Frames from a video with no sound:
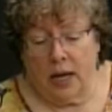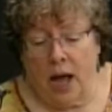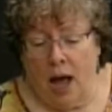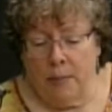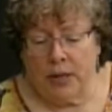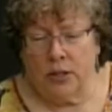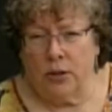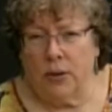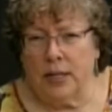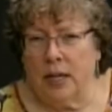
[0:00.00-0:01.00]
comic
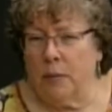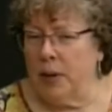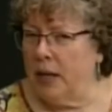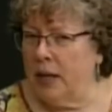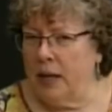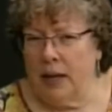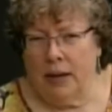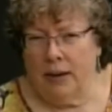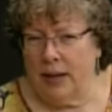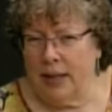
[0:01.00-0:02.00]
storyteller, but
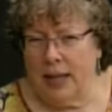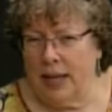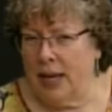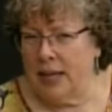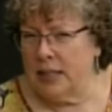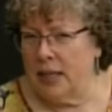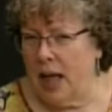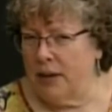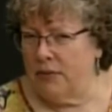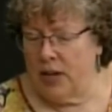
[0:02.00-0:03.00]
he has a
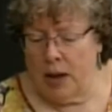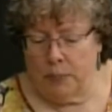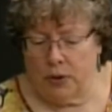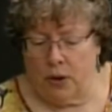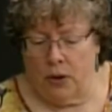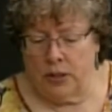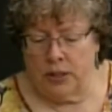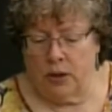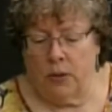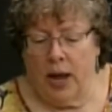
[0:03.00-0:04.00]
lot of depth
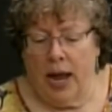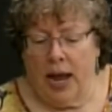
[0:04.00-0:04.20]
also.